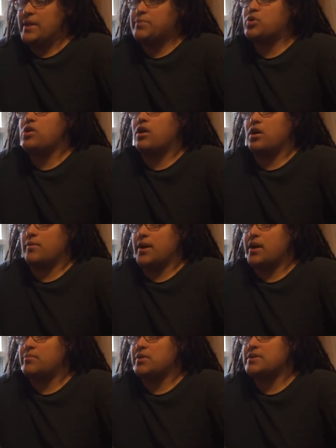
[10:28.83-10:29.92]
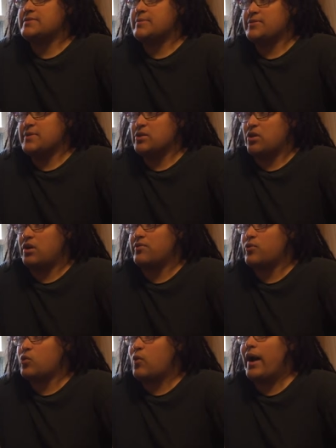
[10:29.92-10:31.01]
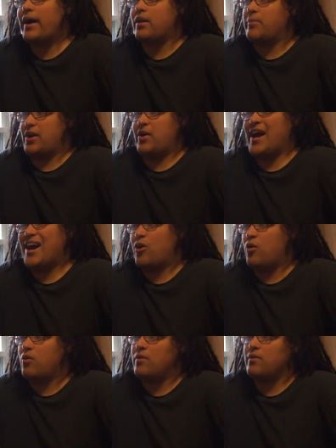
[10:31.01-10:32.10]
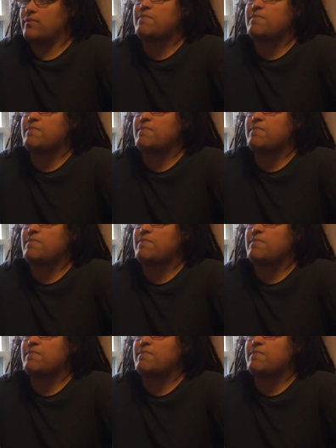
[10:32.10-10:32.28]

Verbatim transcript: People talking about ableism have been talking for a while about how